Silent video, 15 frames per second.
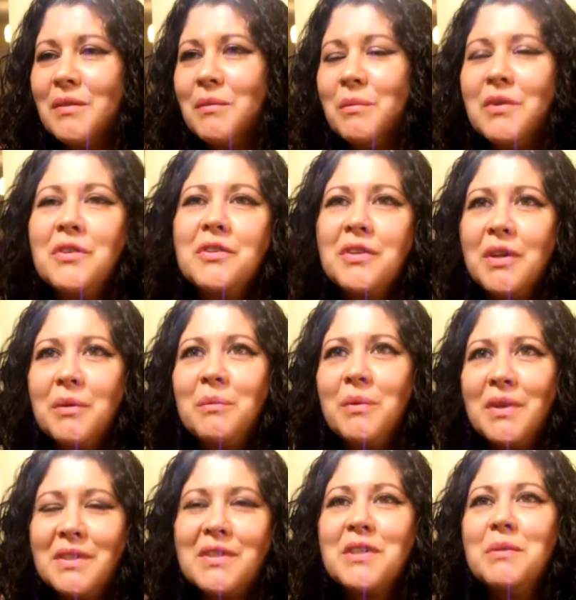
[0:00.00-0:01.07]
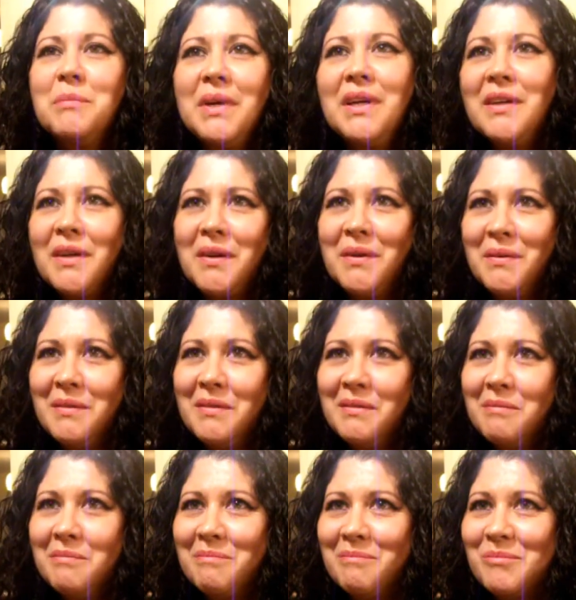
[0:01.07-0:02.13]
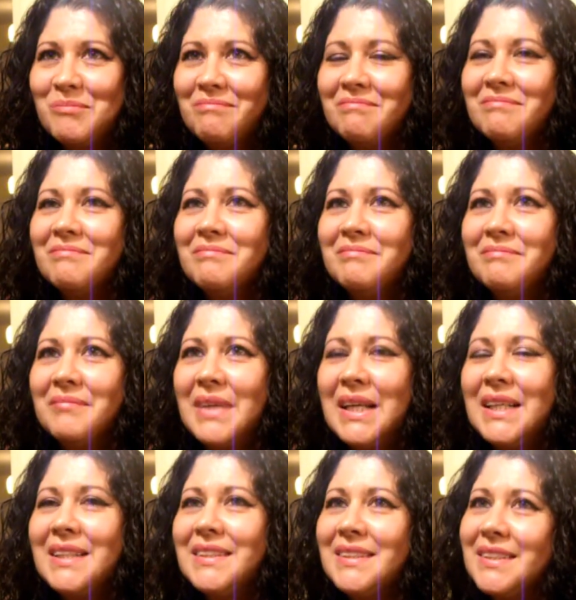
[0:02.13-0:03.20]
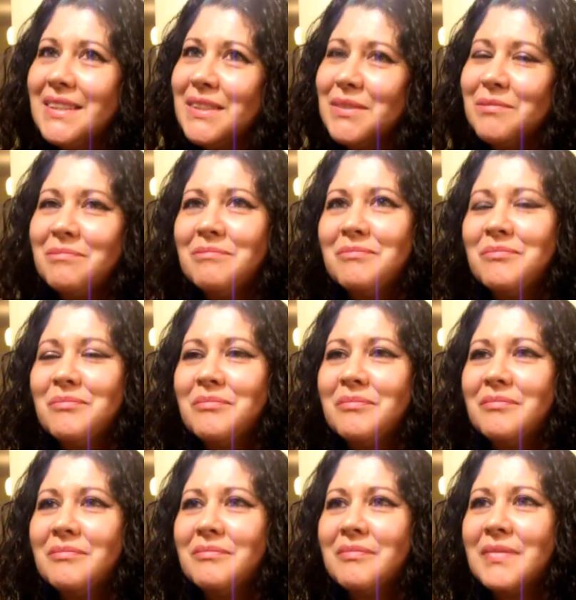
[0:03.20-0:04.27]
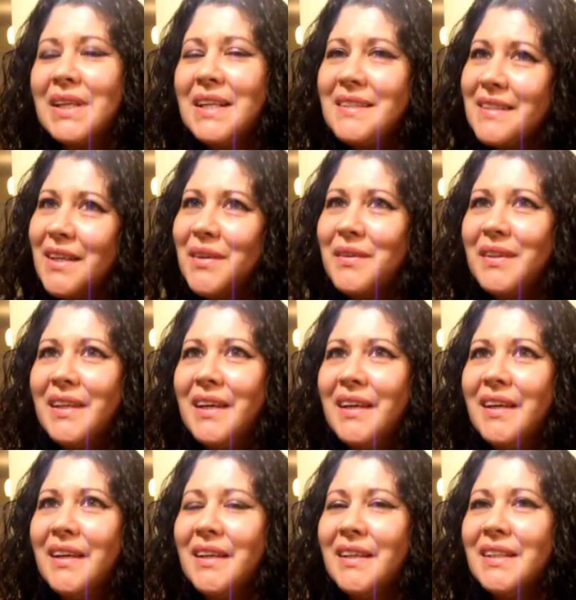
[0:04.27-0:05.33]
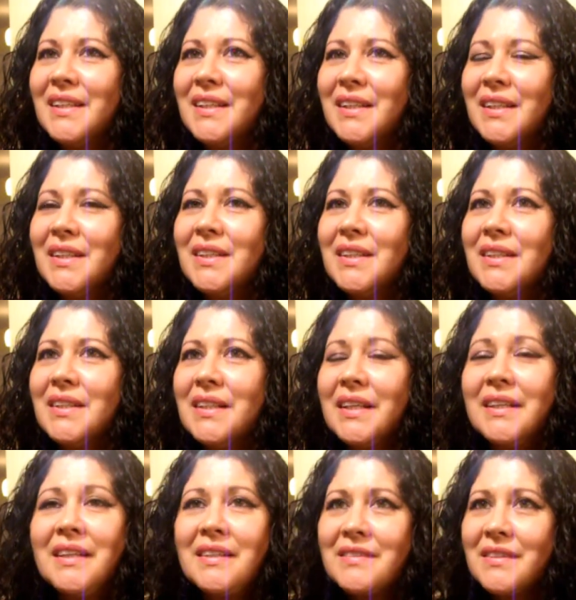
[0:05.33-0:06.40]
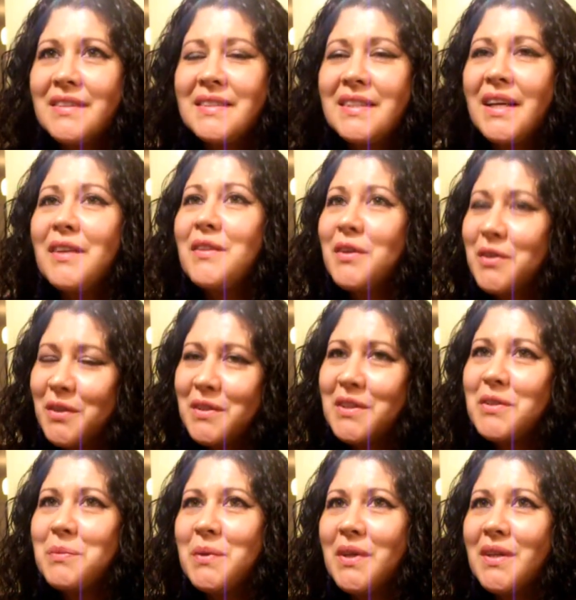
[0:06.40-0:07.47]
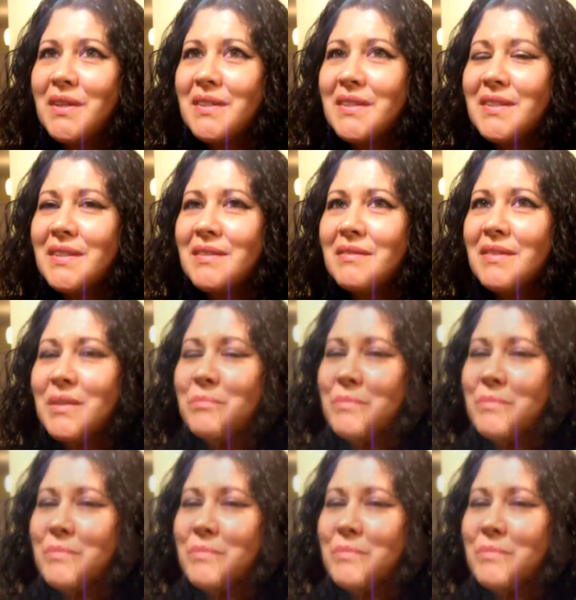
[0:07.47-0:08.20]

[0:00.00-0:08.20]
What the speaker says: when she wants to be known and get out there, and as I say, the goddess works in